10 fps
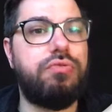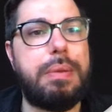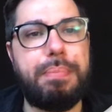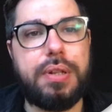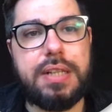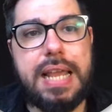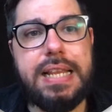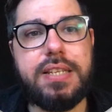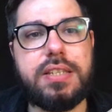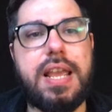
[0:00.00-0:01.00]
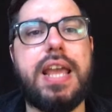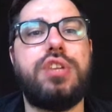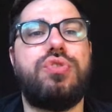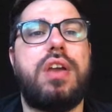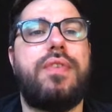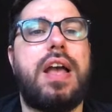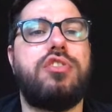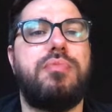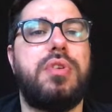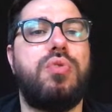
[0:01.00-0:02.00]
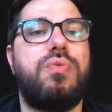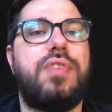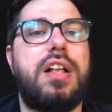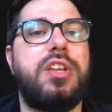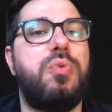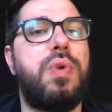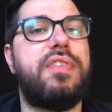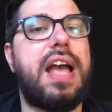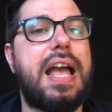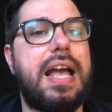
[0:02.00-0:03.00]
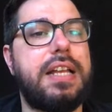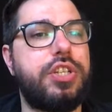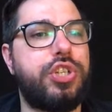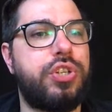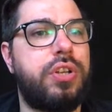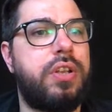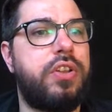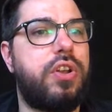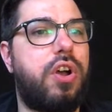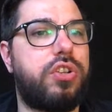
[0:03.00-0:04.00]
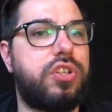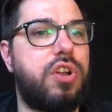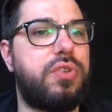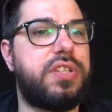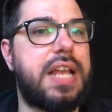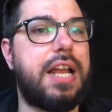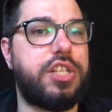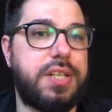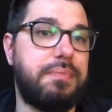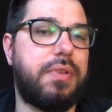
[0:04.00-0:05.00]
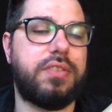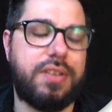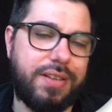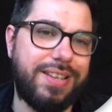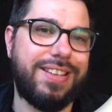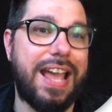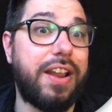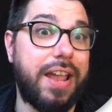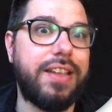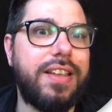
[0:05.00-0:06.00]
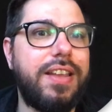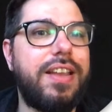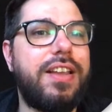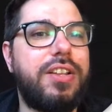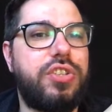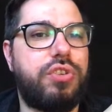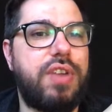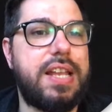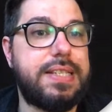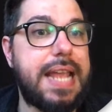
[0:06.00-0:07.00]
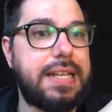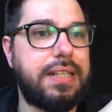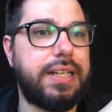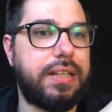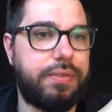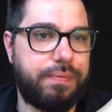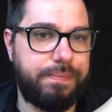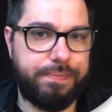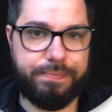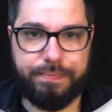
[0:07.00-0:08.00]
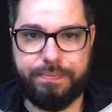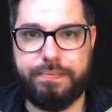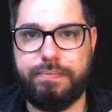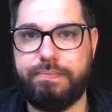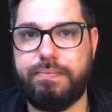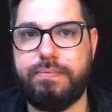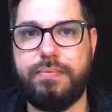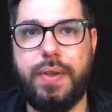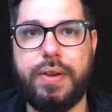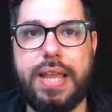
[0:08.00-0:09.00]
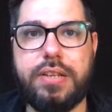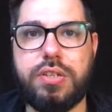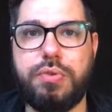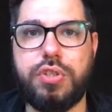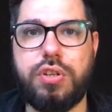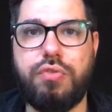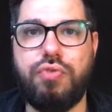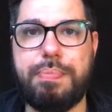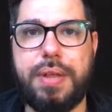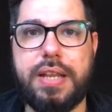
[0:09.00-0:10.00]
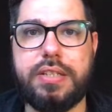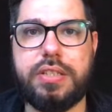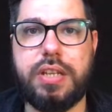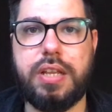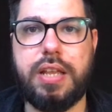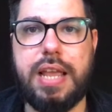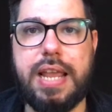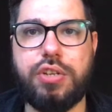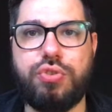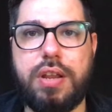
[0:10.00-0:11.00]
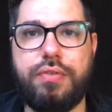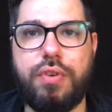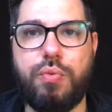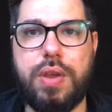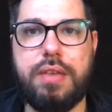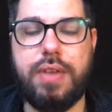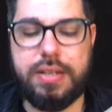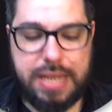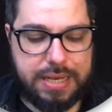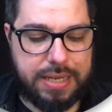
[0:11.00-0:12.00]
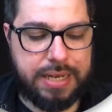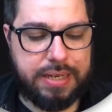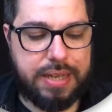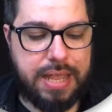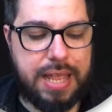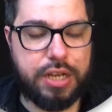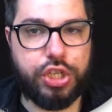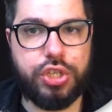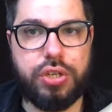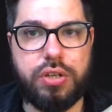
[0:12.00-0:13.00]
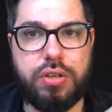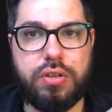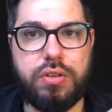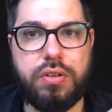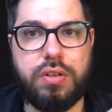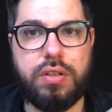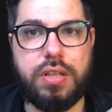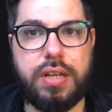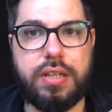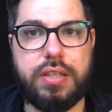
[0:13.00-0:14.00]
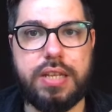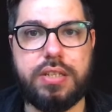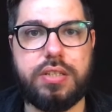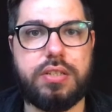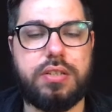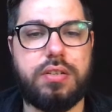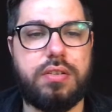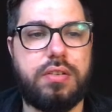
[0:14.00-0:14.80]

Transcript: Replace the href attribute value with a hash, also known as hash symbol, to create a dead link. Okay, so we're just going to replace the href with a dead link hash, like this.